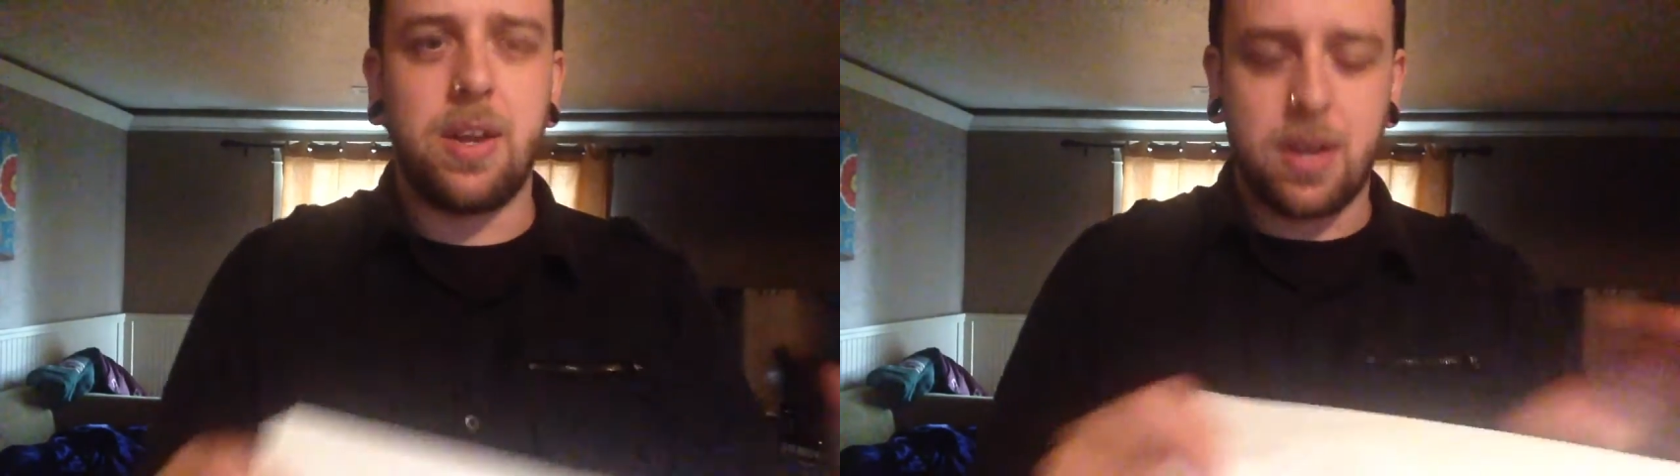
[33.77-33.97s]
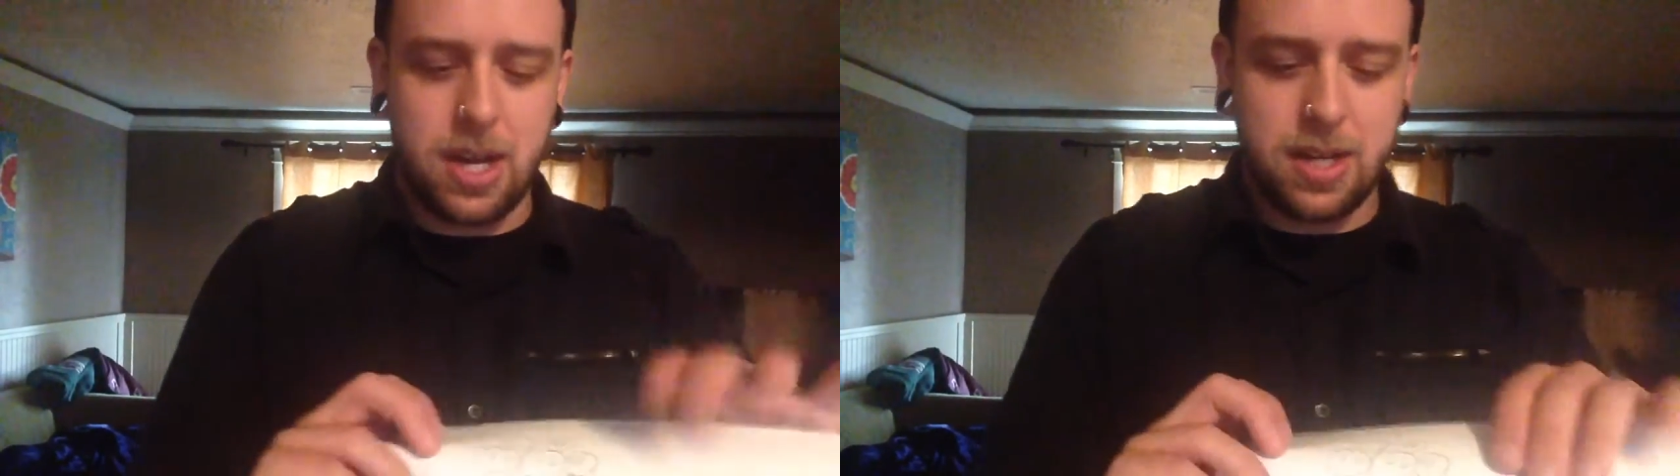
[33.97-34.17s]

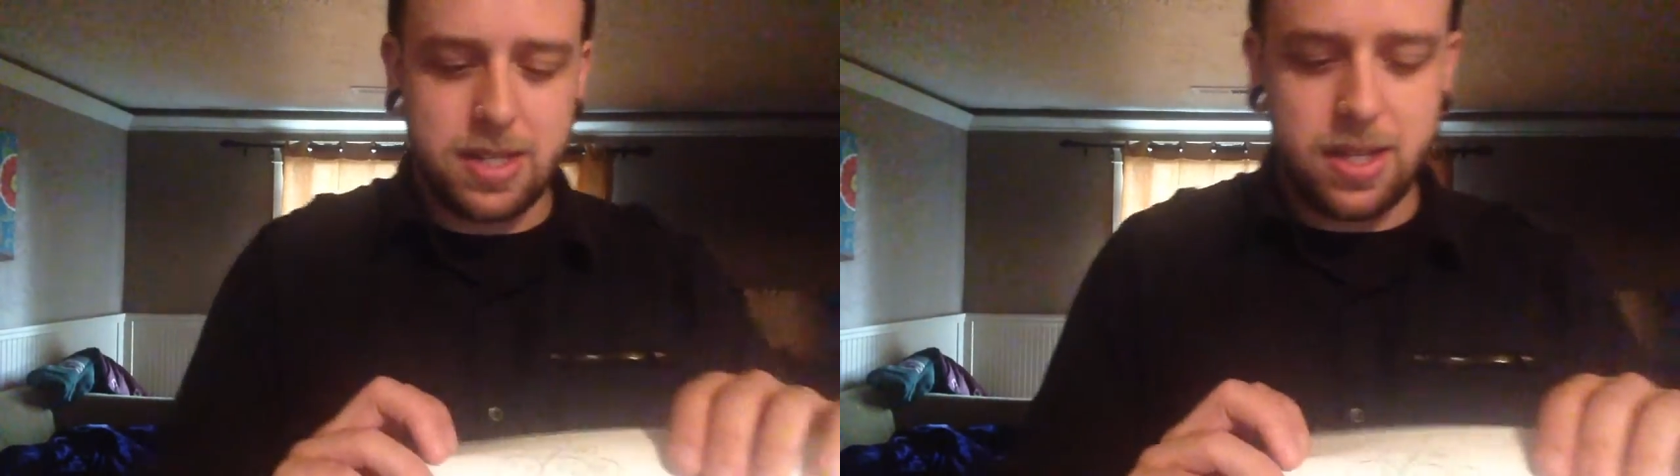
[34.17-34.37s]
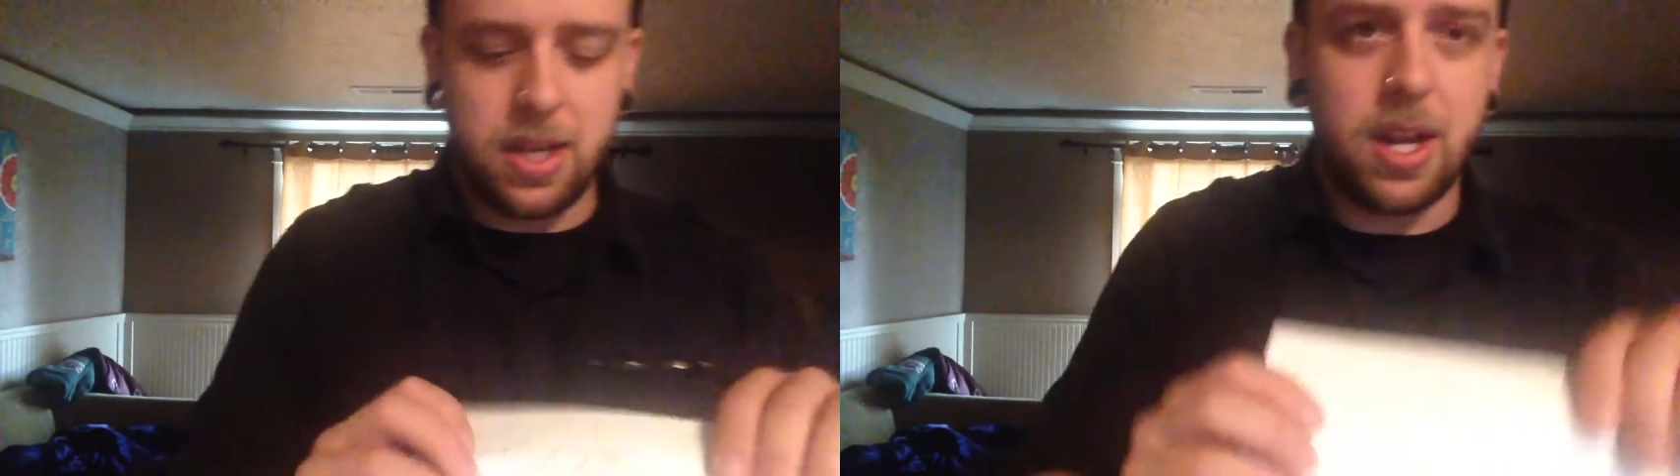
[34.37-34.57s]
you'll kind of
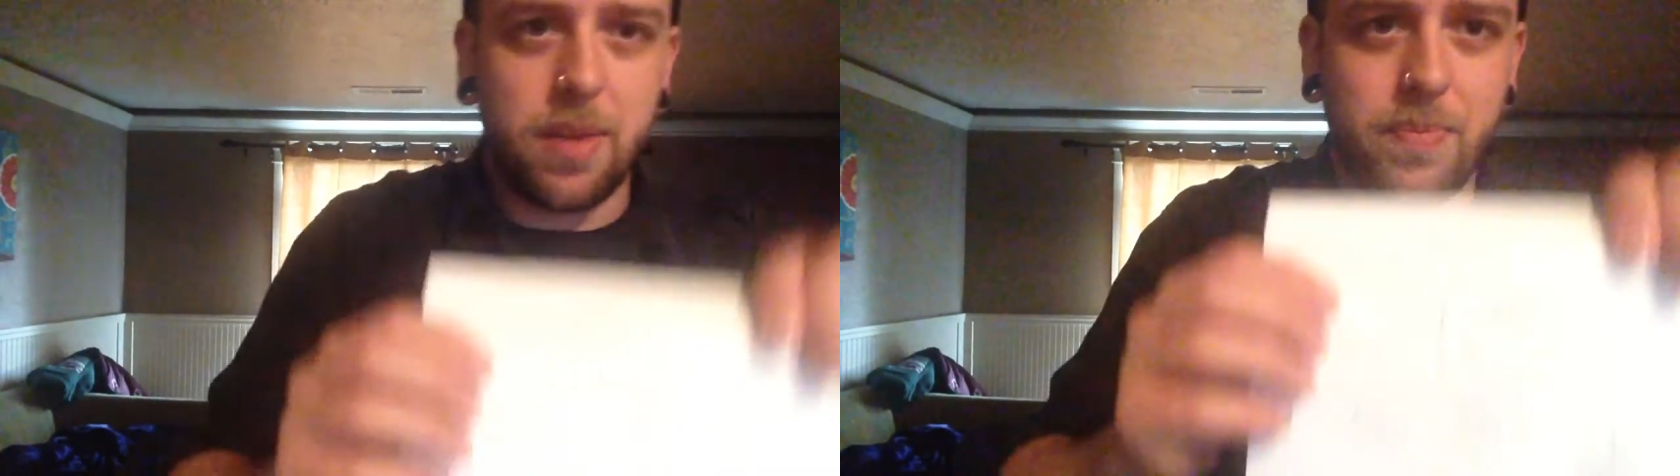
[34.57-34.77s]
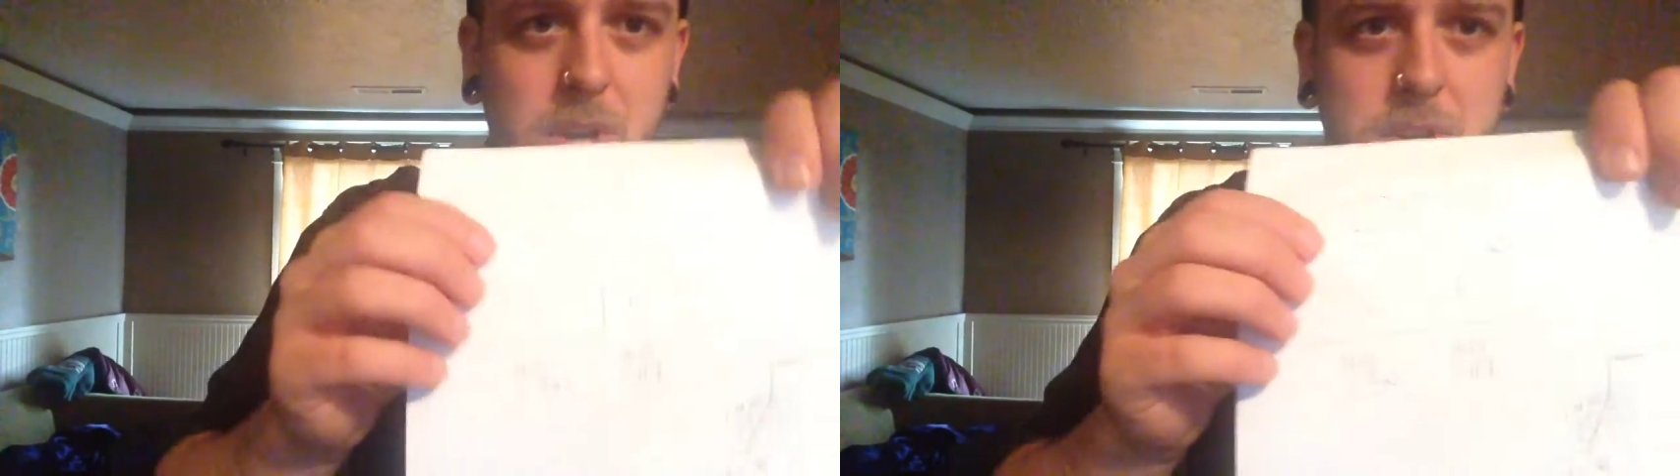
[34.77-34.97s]
see
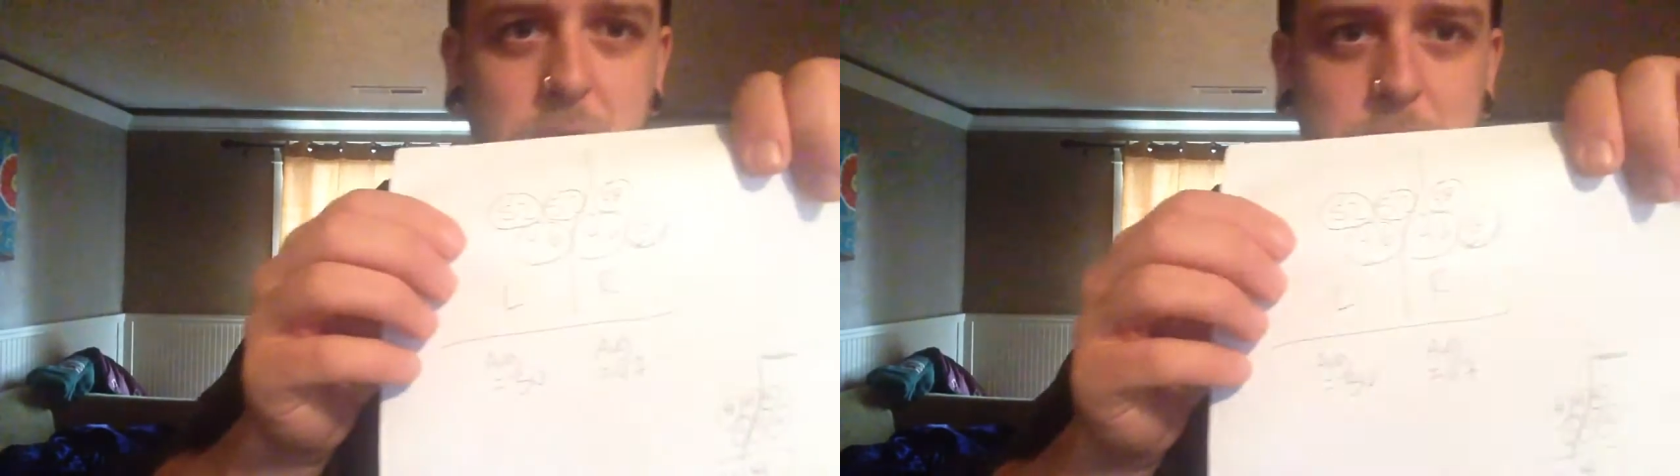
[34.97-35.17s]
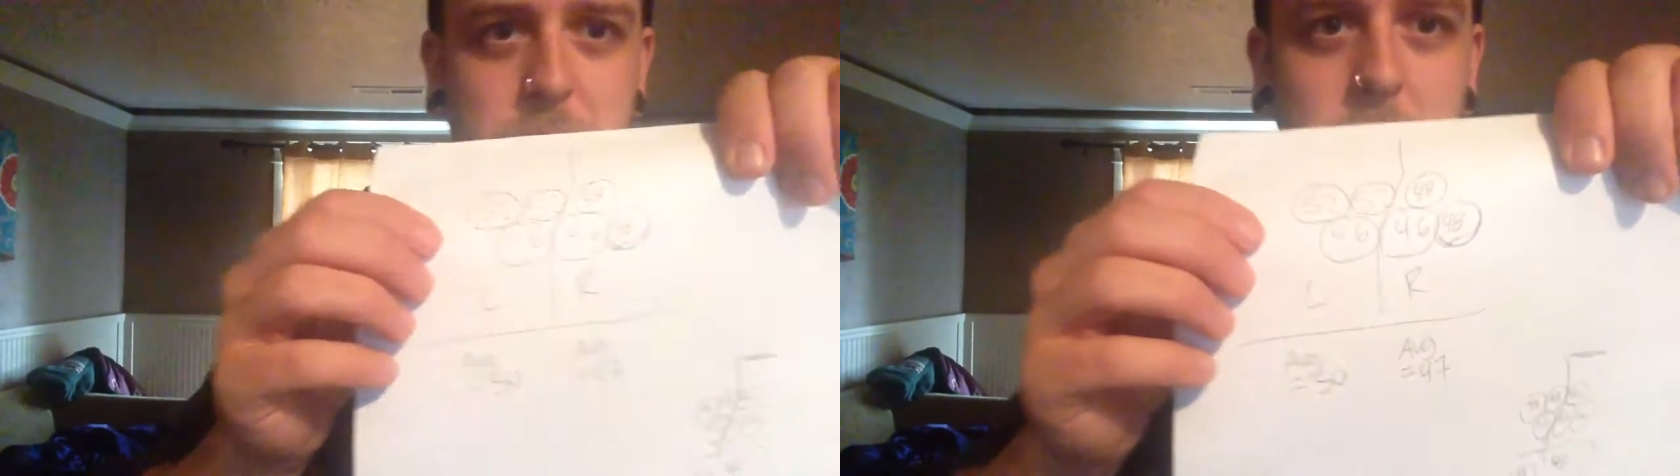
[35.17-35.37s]
your
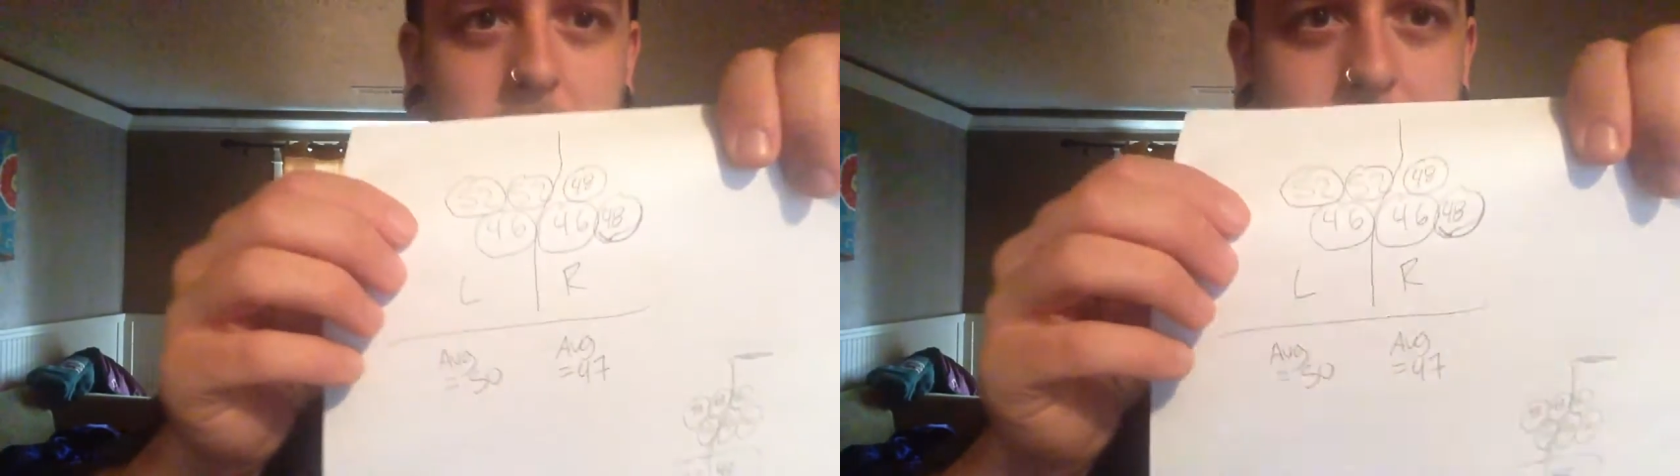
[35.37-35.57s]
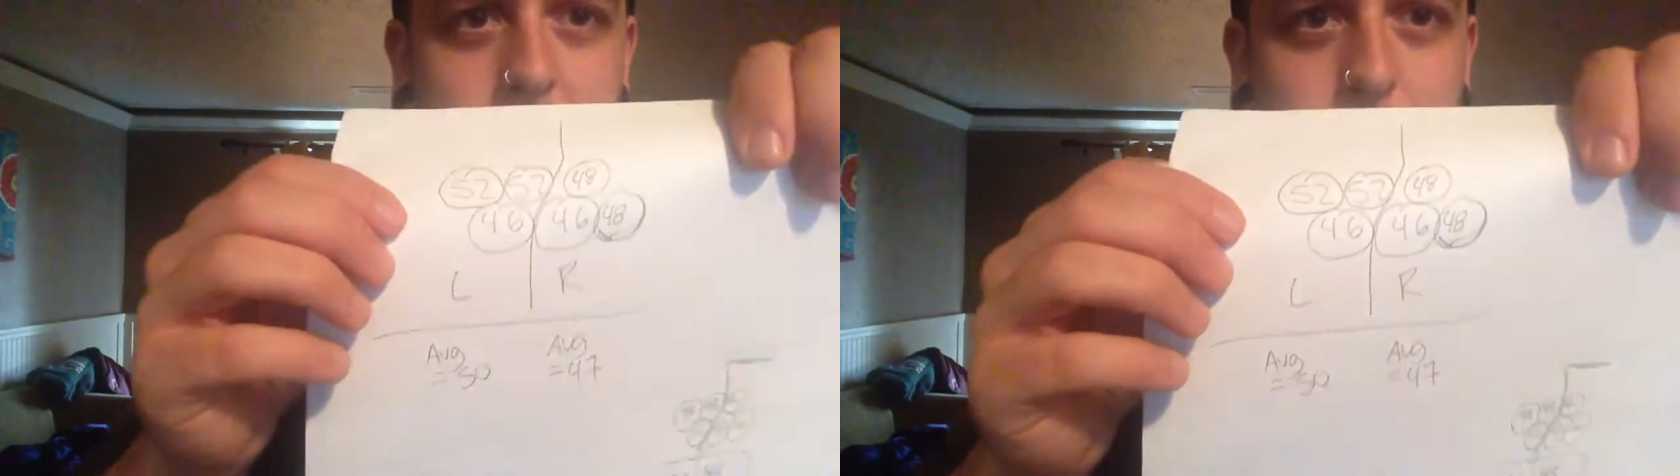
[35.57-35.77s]
tubes are
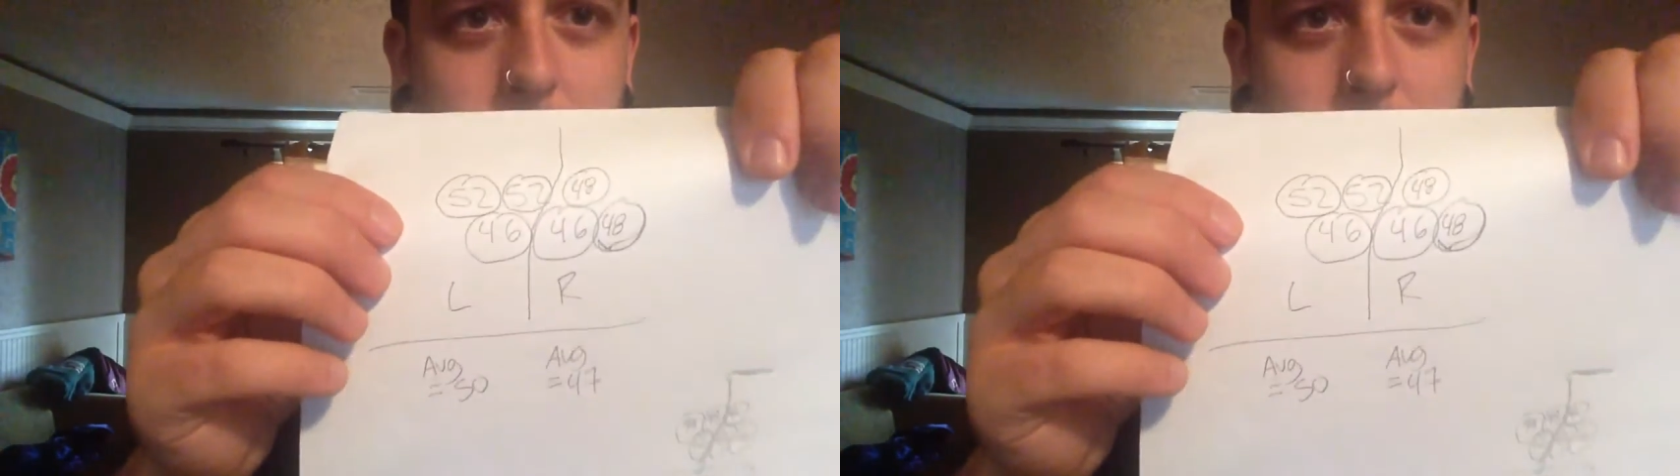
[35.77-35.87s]
lined up